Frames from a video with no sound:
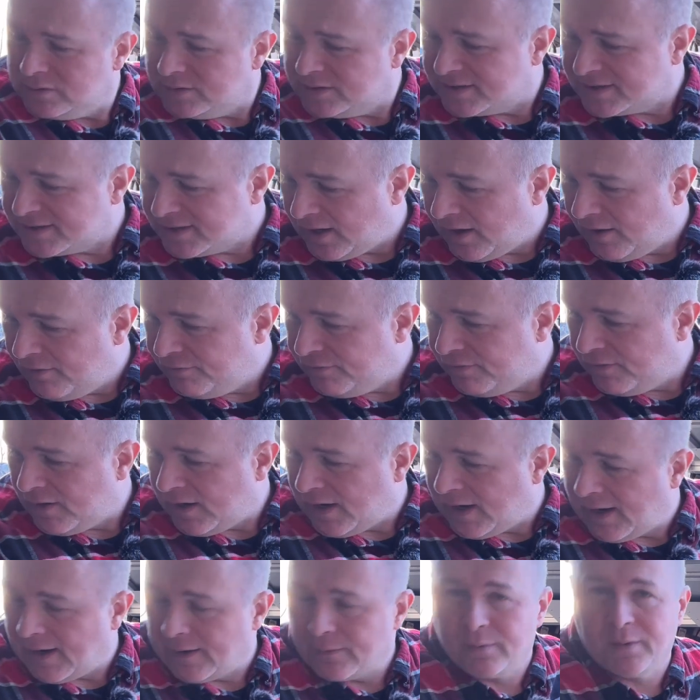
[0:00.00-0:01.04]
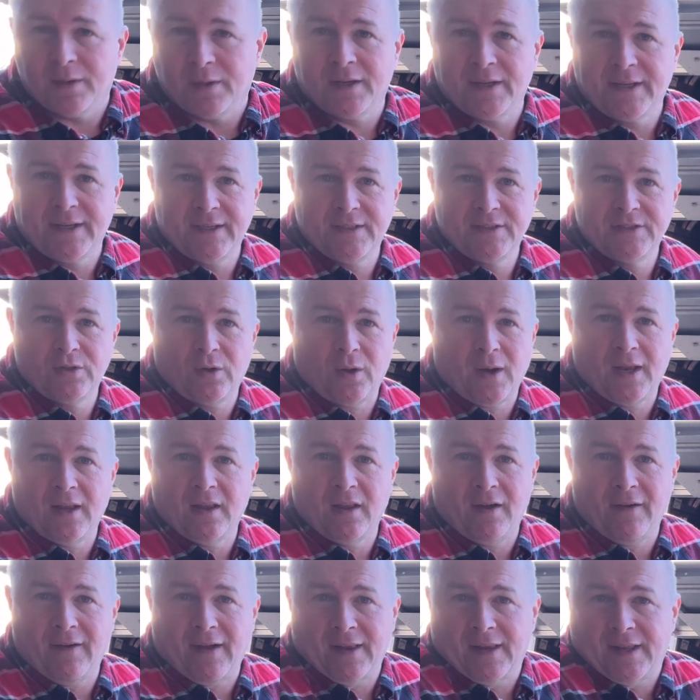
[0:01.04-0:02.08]
stuff I really enjoy.
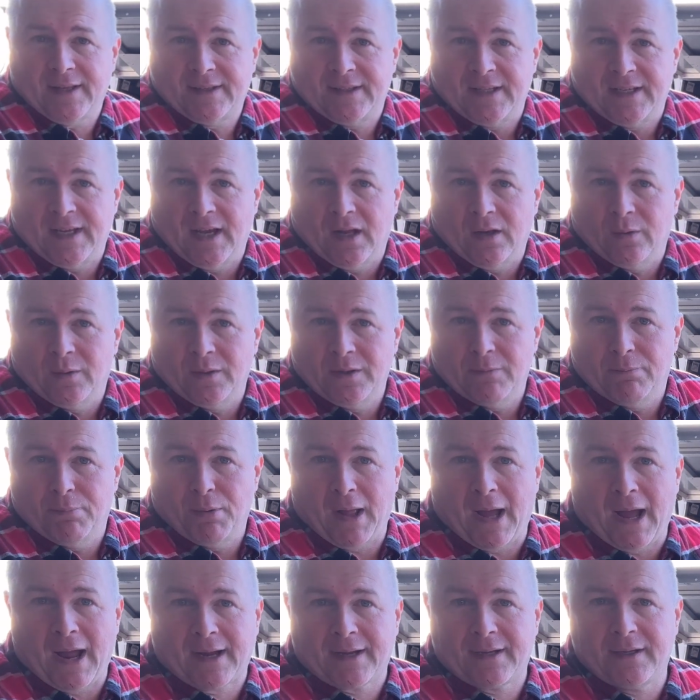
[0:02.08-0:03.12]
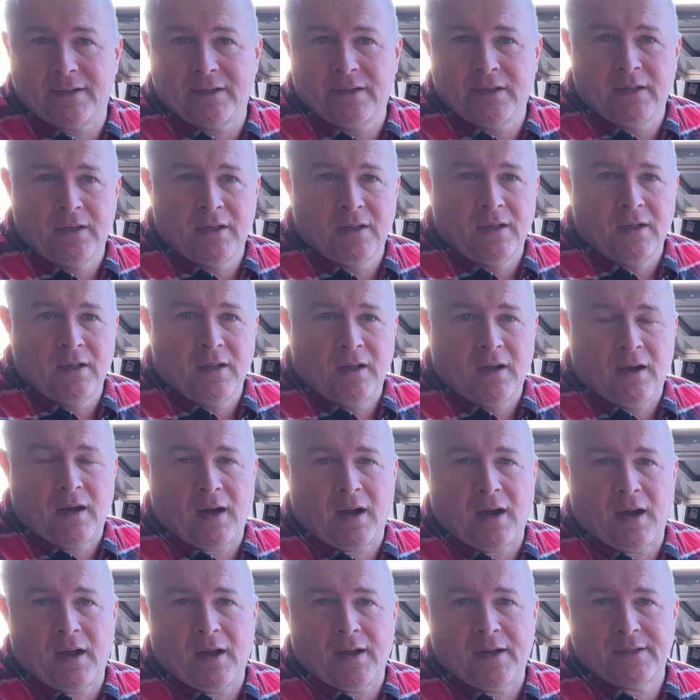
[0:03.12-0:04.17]
I like the yellow and the black.
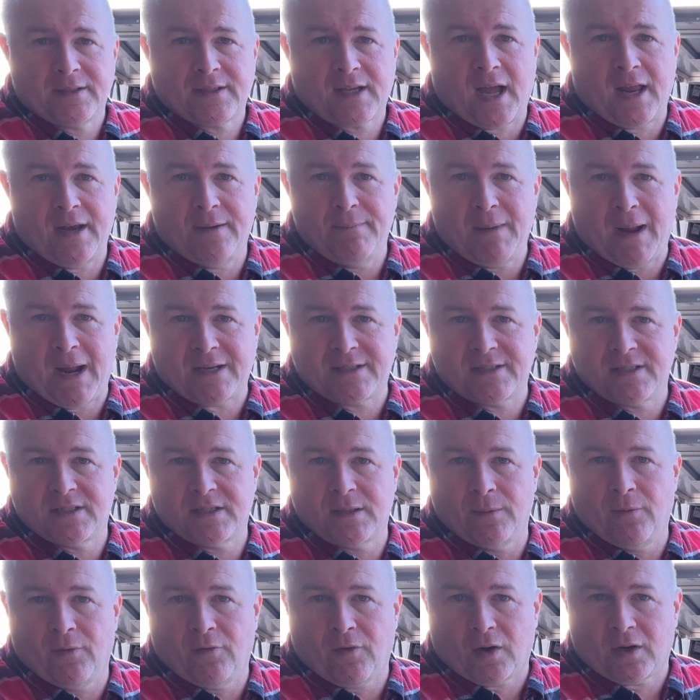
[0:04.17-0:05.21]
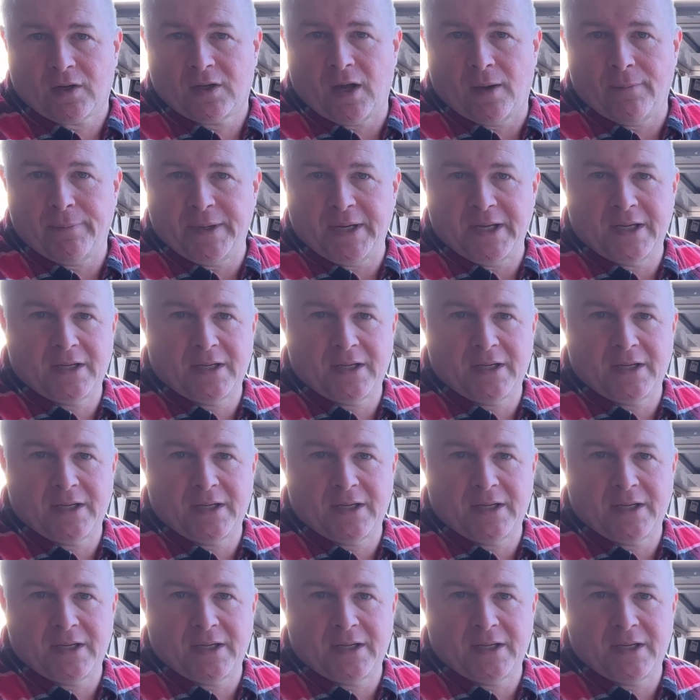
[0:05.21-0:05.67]
It kind of matches some of our company